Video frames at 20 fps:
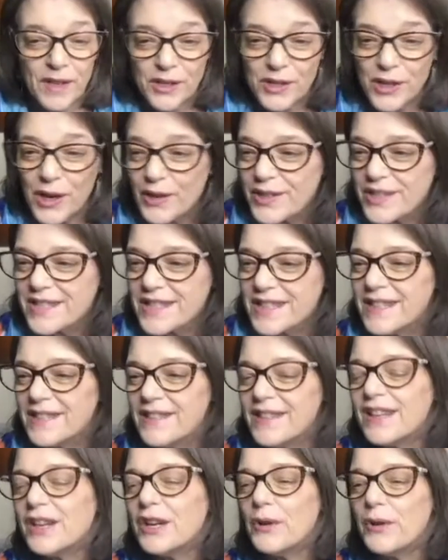Notice
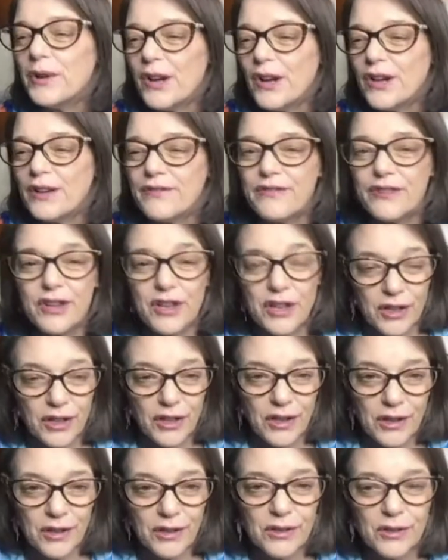anything going on for
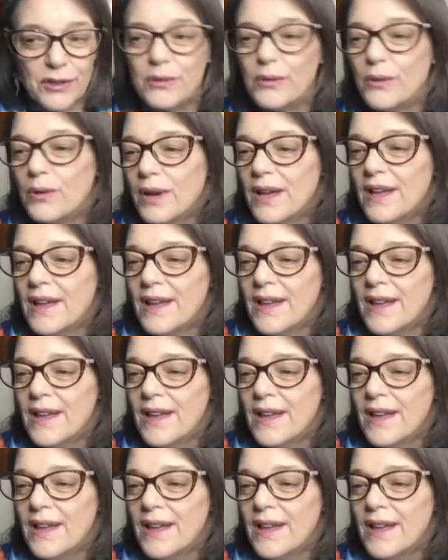you?